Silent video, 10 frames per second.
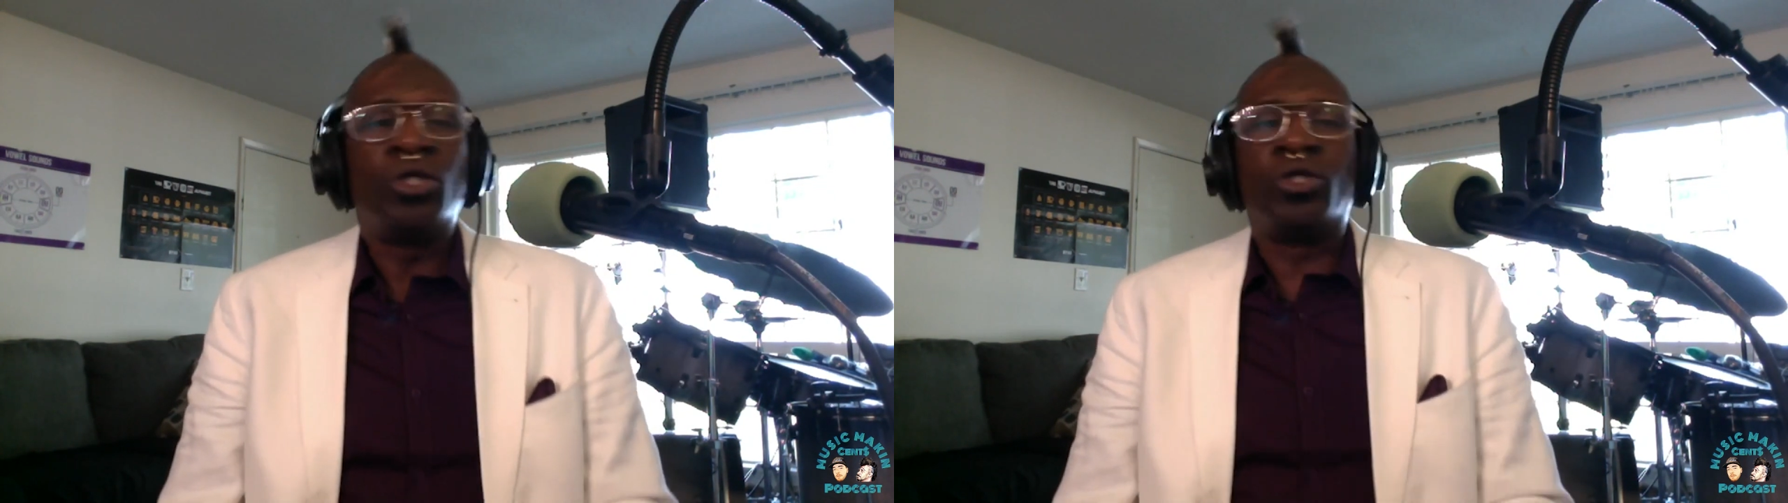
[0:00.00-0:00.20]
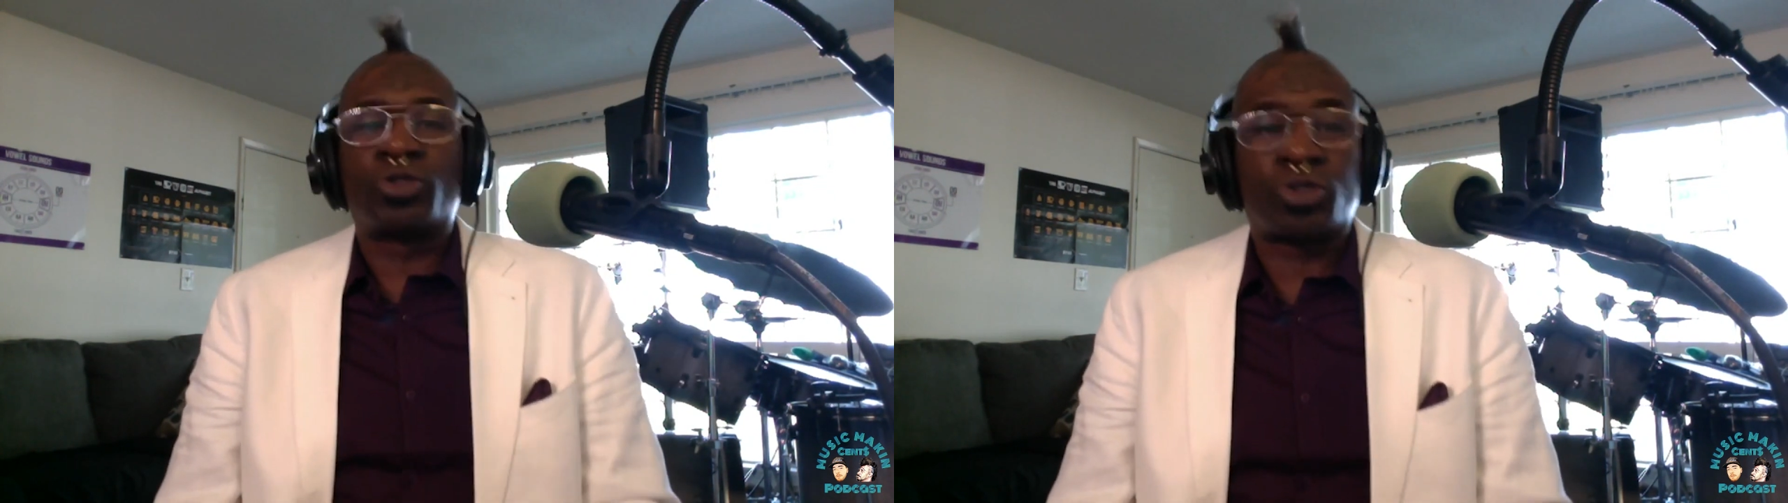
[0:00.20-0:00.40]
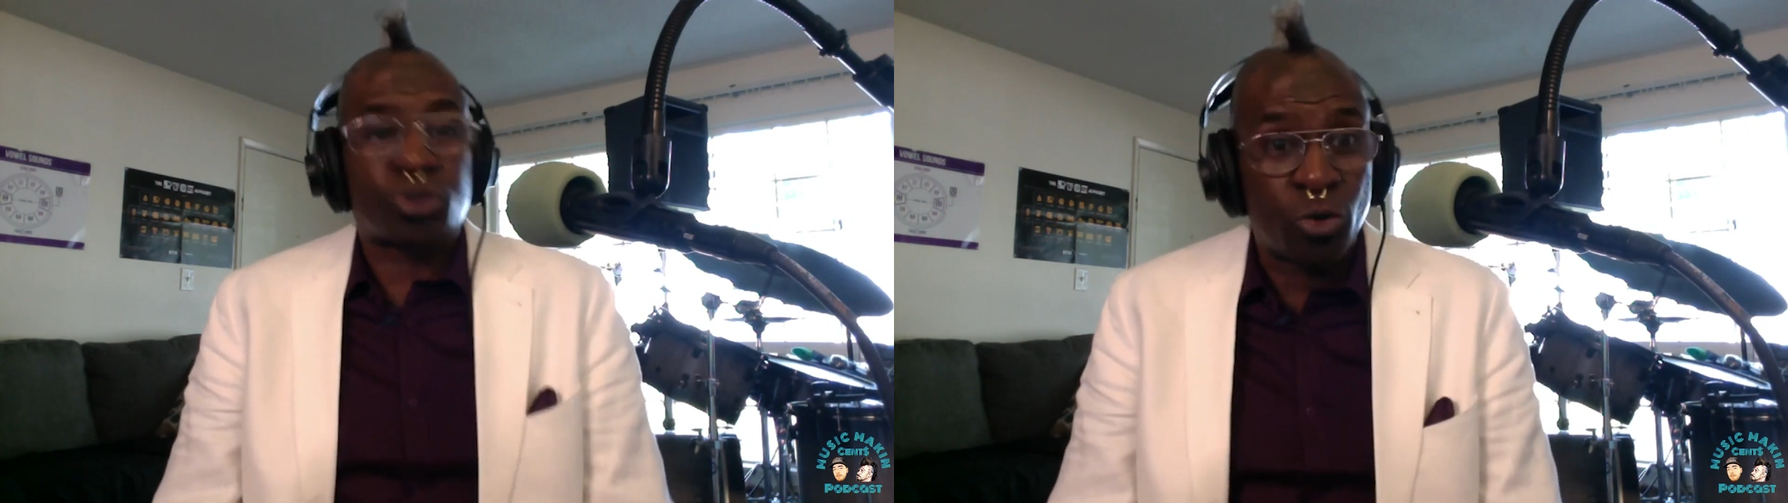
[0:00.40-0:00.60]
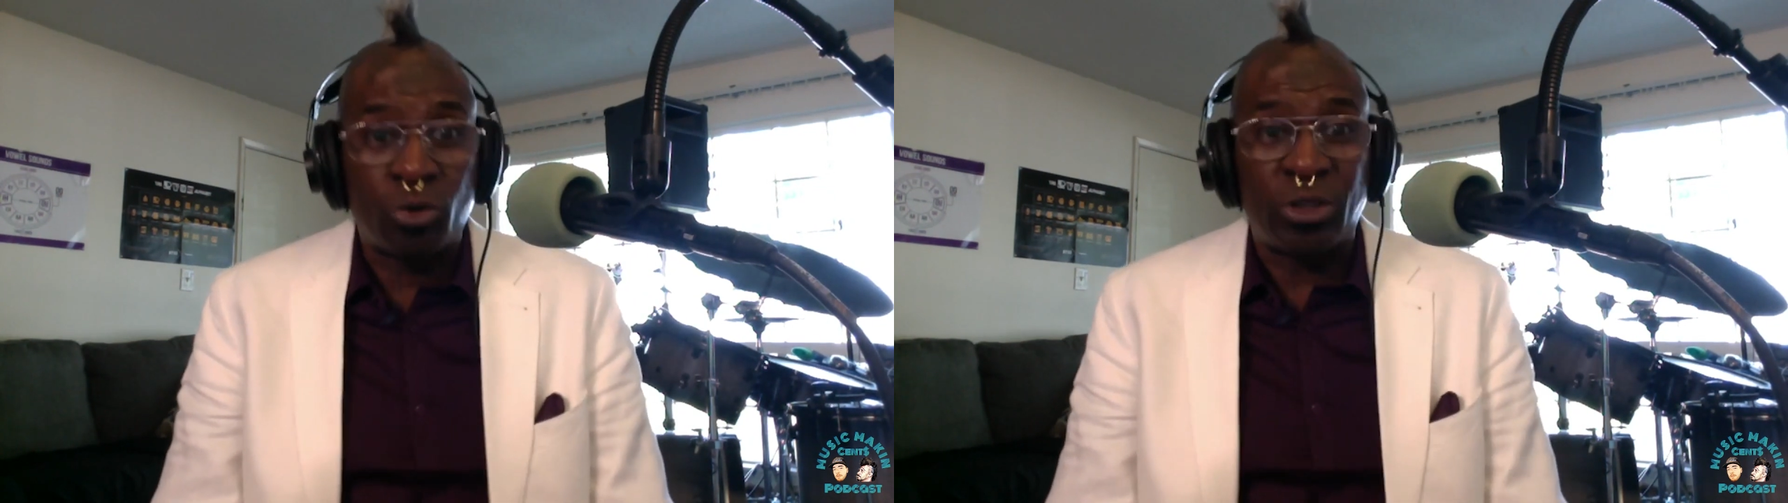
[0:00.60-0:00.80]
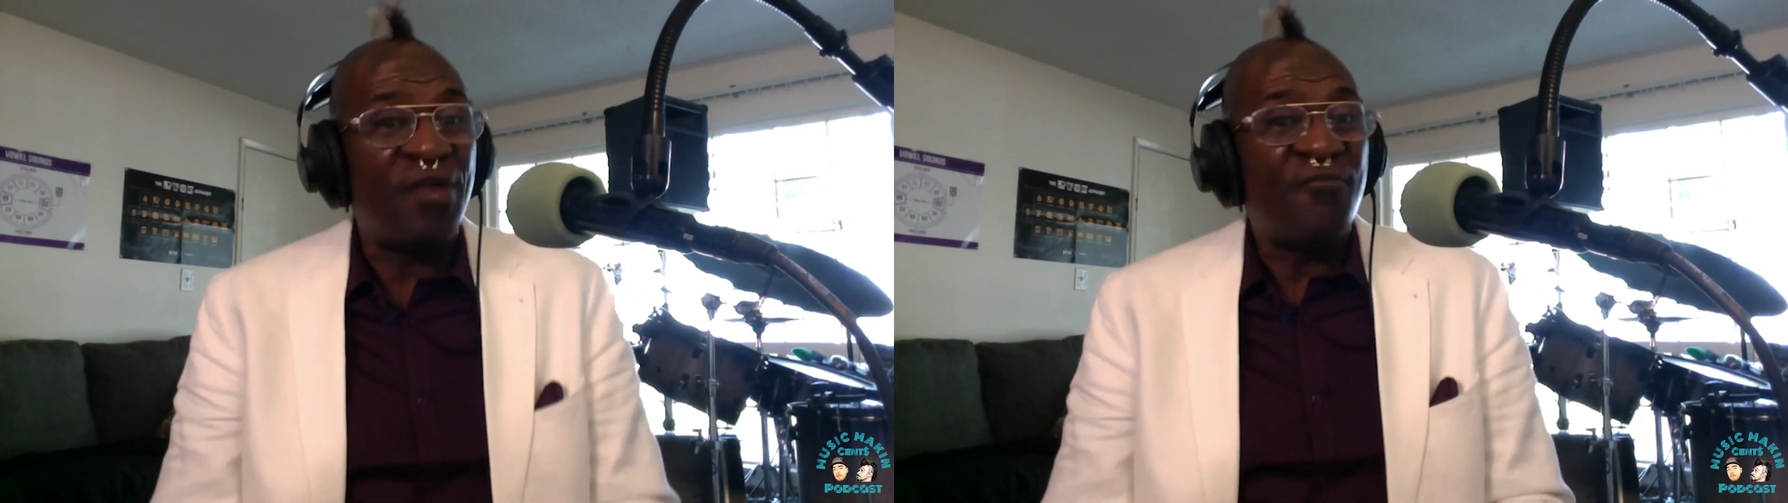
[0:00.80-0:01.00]
You
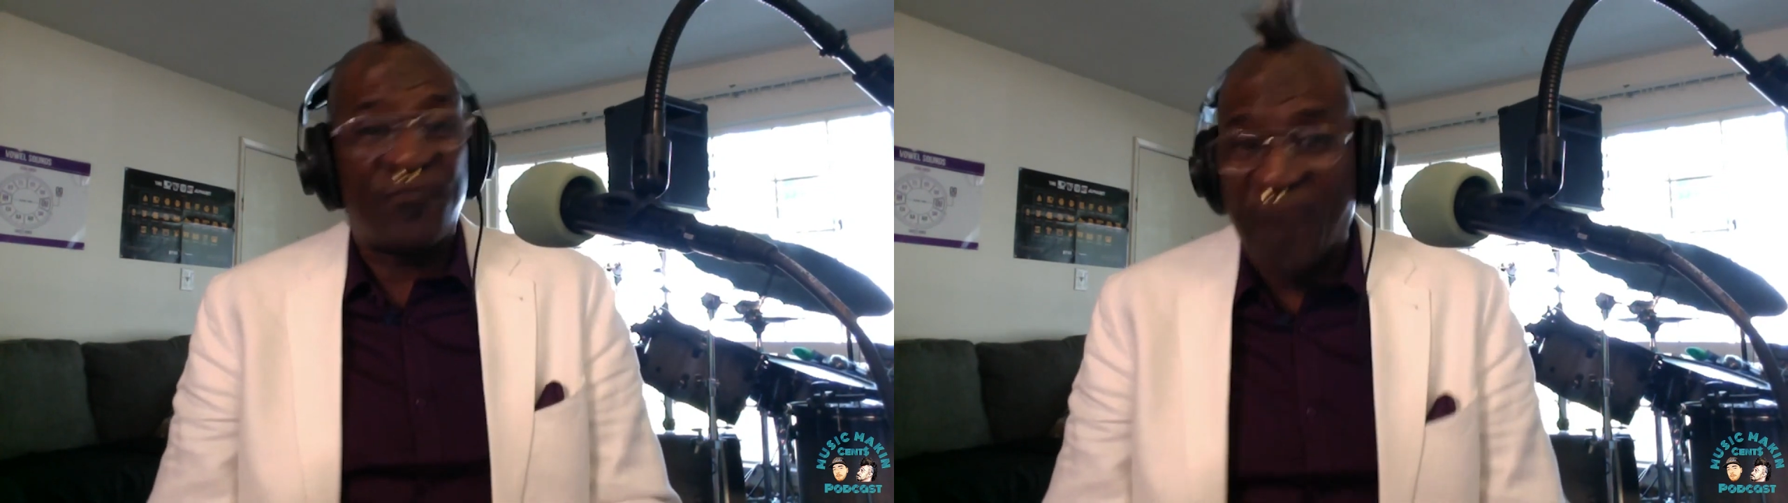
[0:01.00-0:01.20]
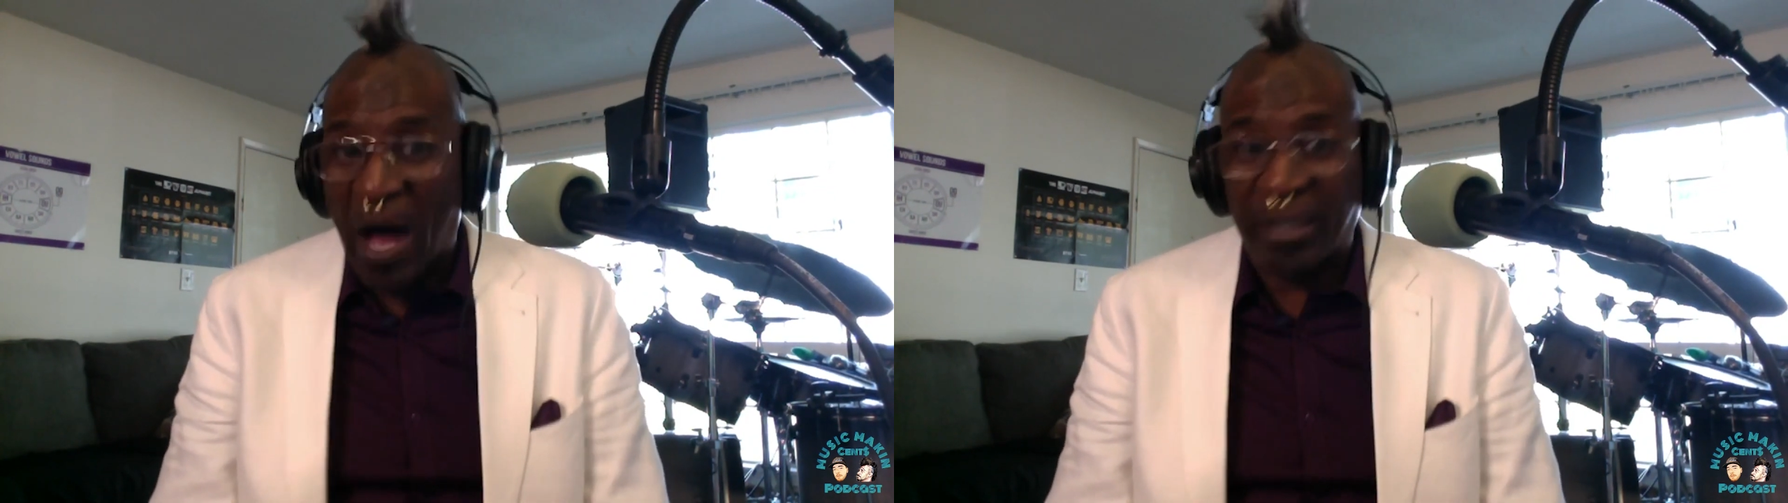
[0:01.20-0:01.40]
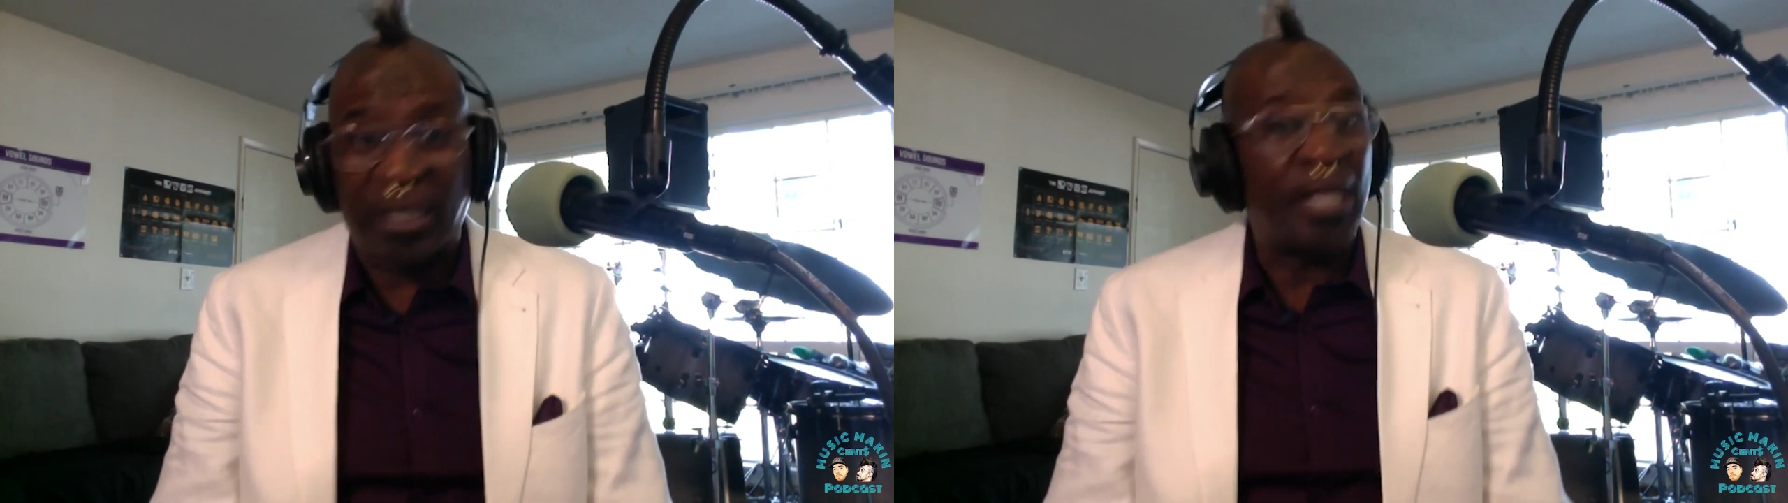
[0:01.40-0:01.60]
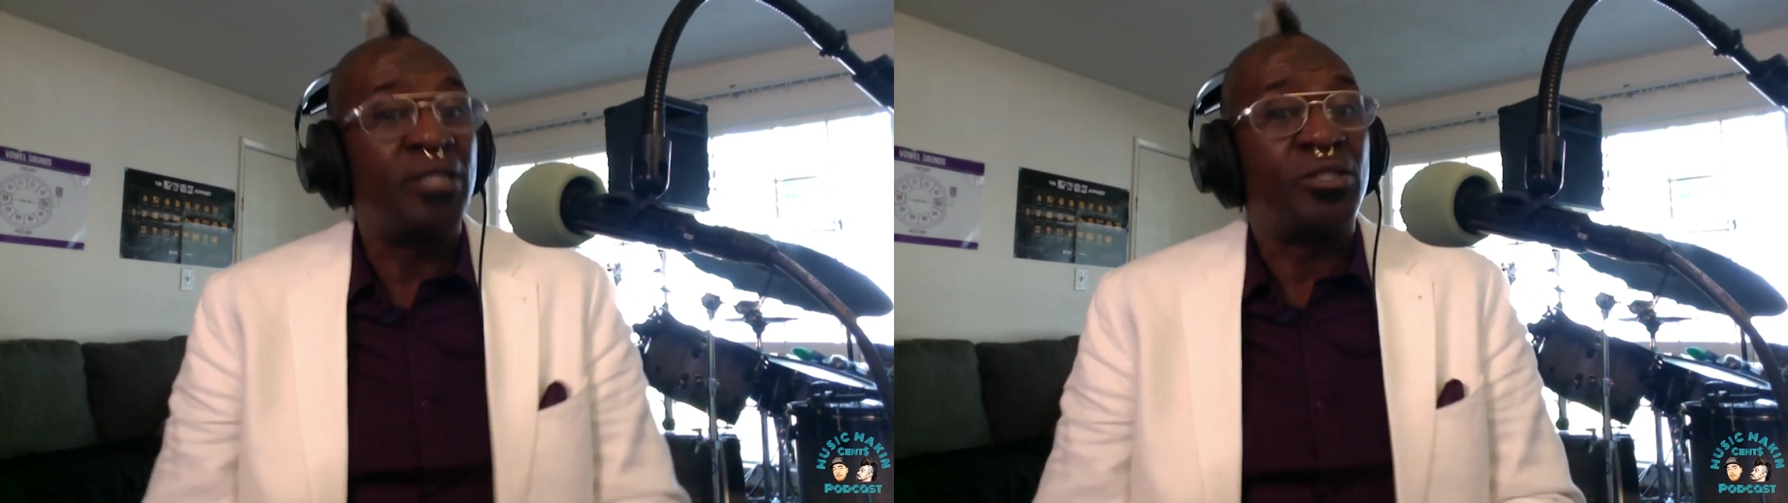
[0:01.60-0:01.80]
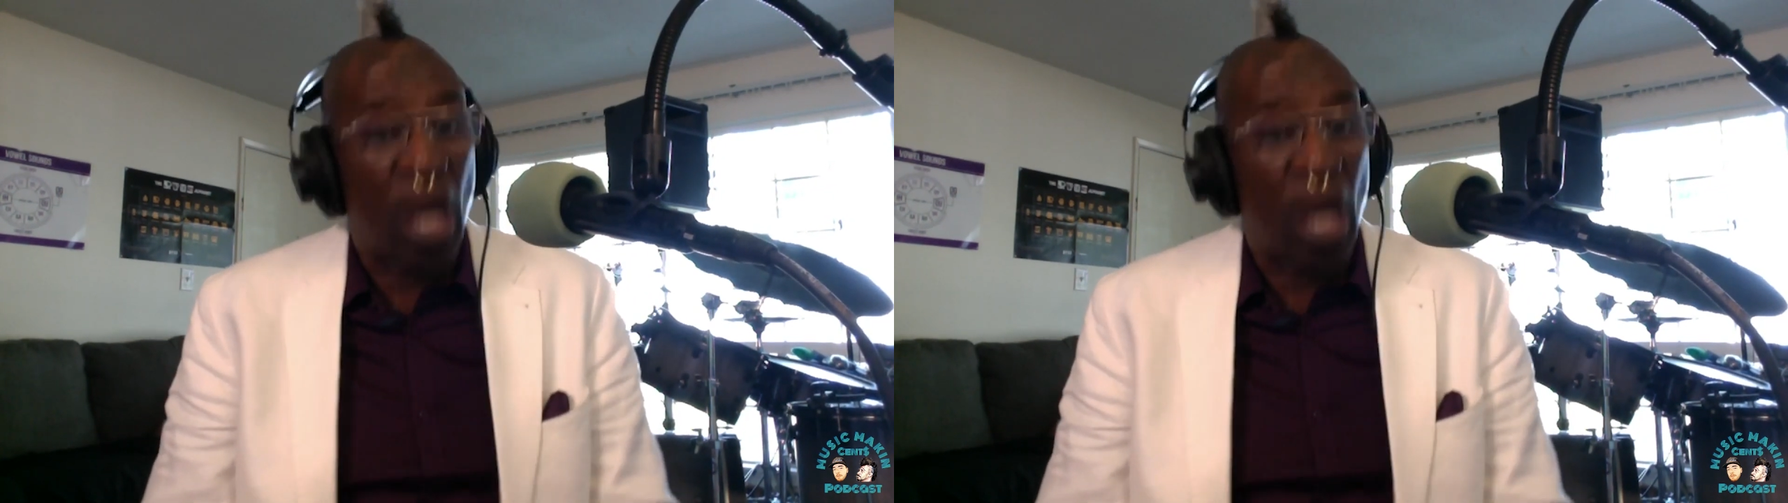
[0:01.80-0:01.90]
truly fucking